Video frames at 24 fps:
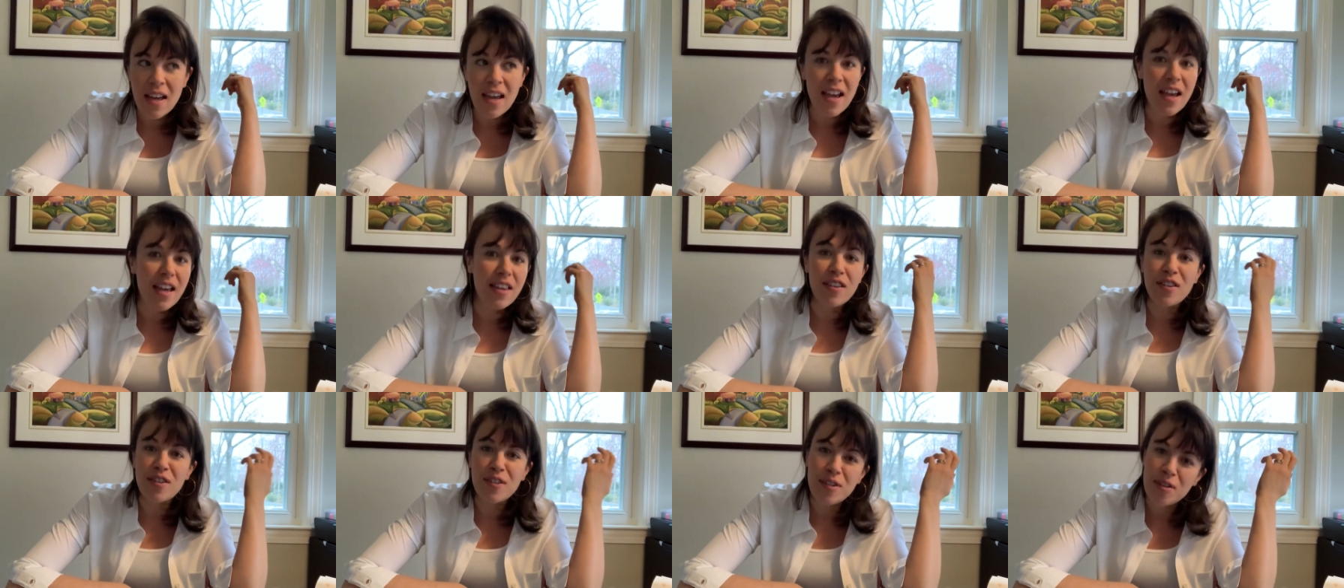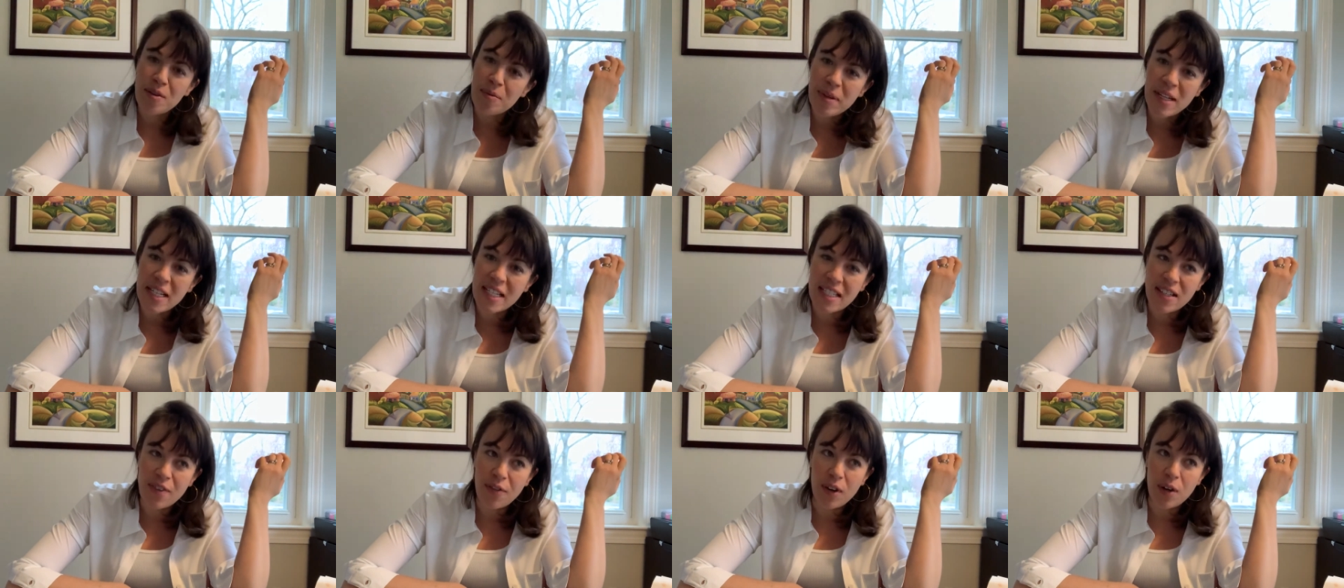and there's so many
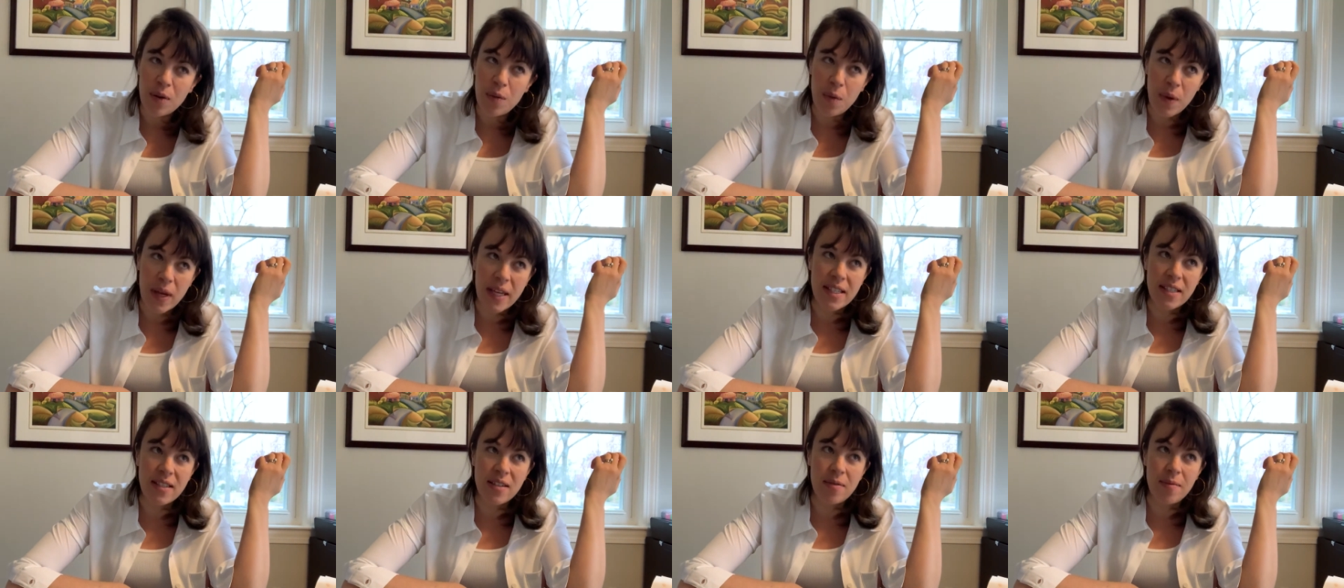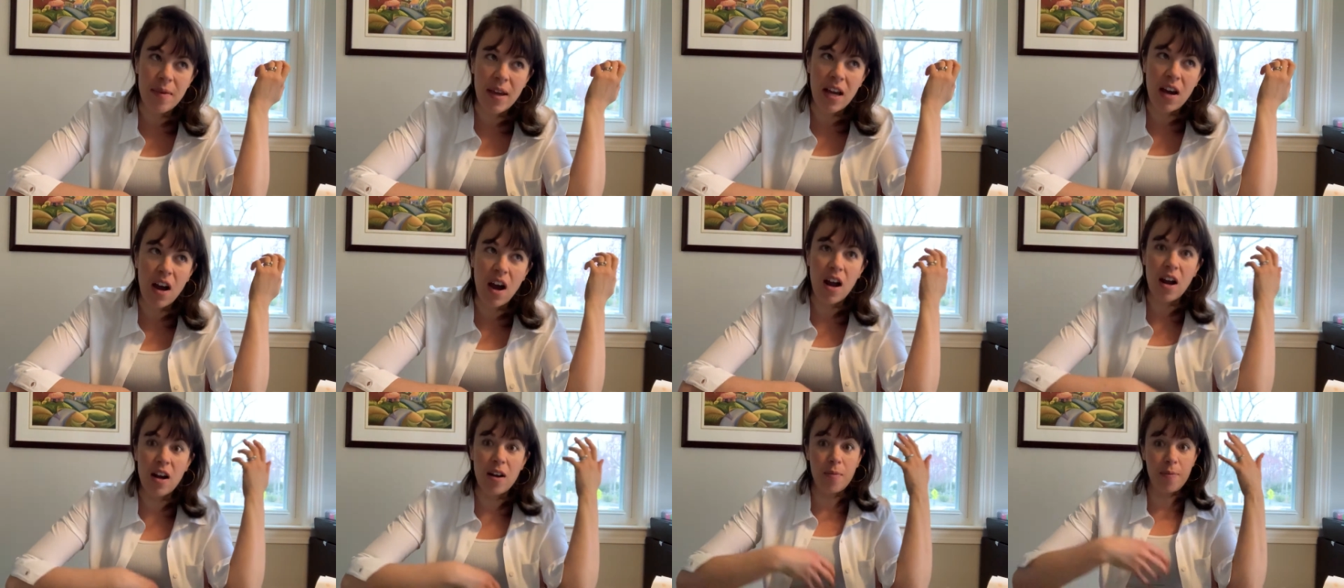different ways to make
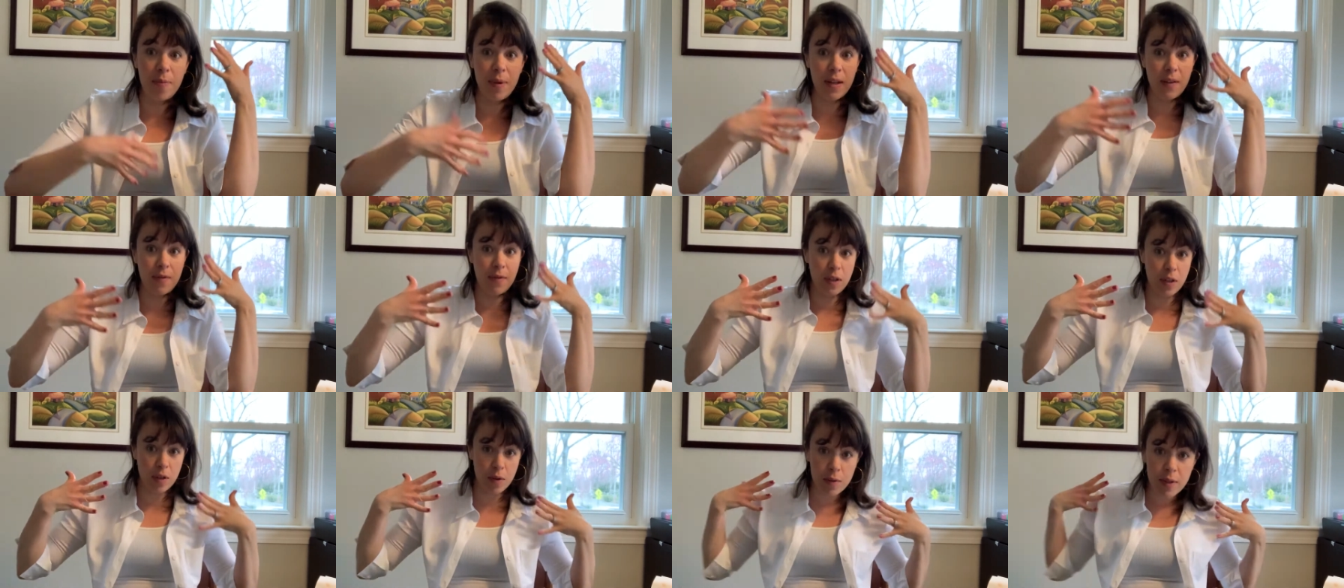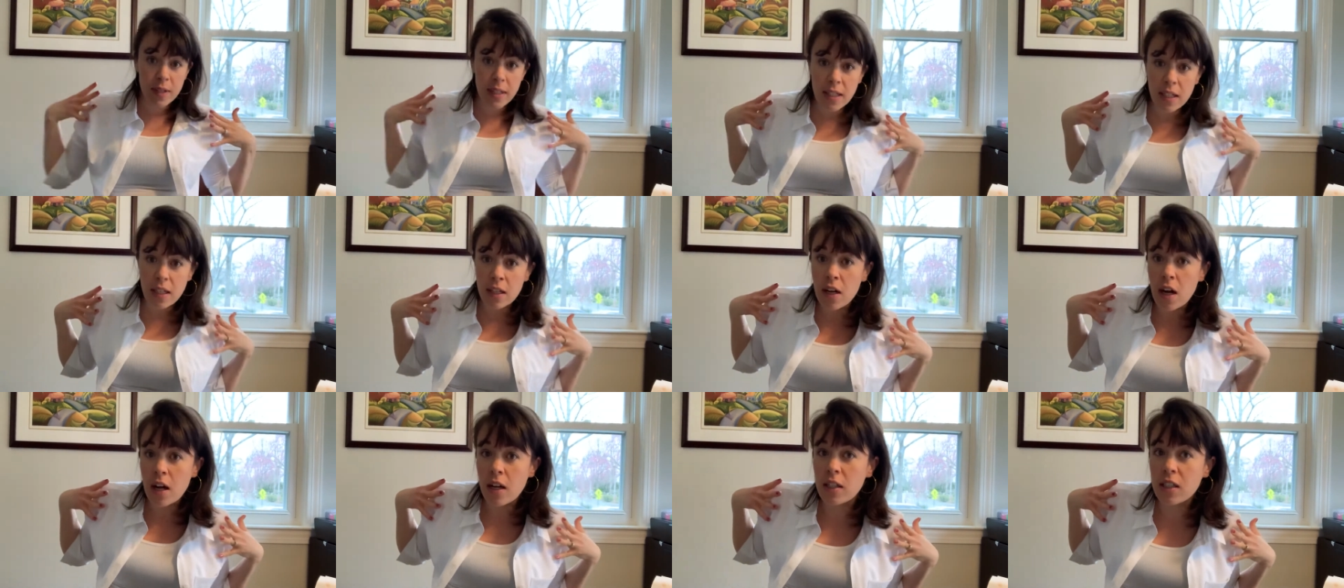art, but if you see
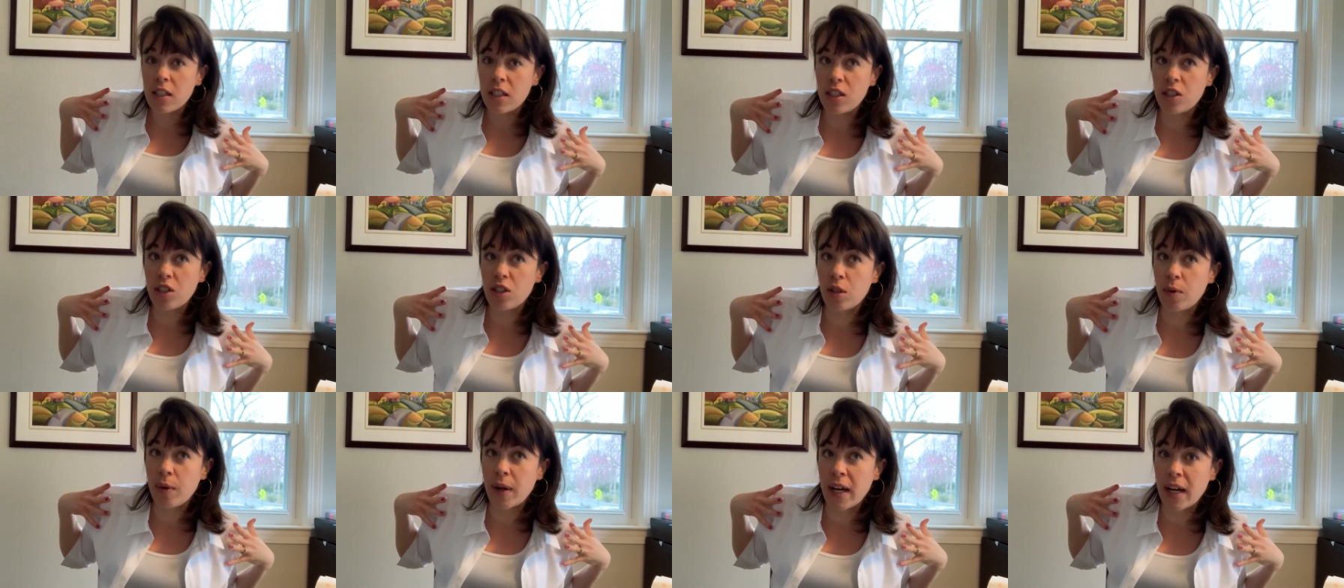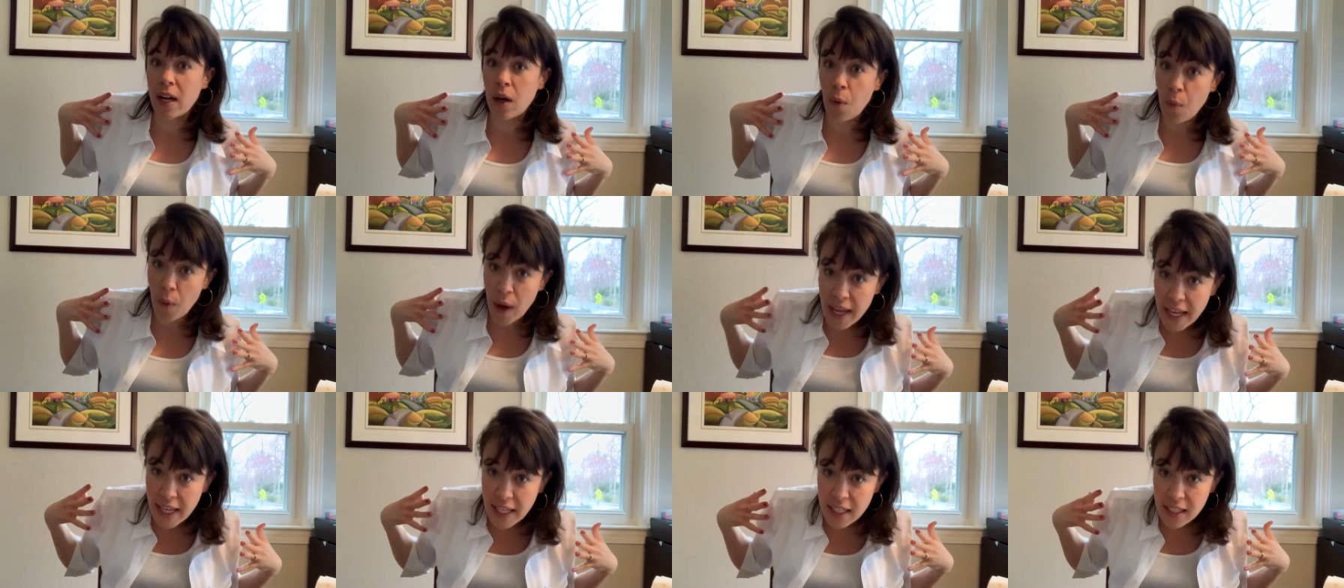an art teacher wearing
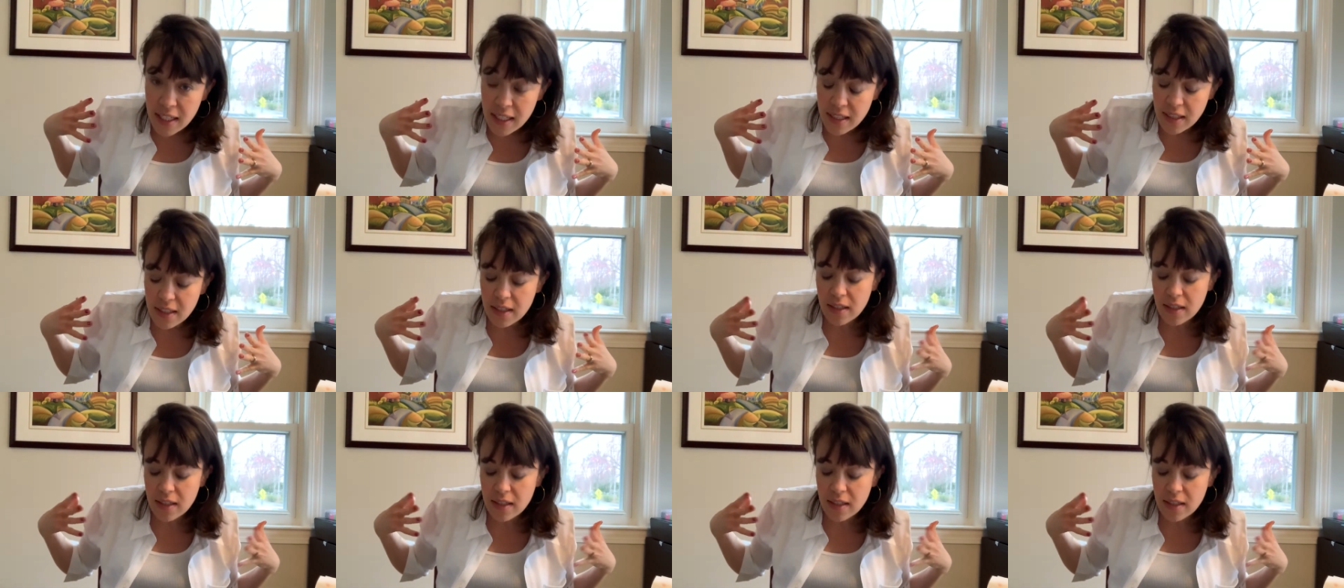white,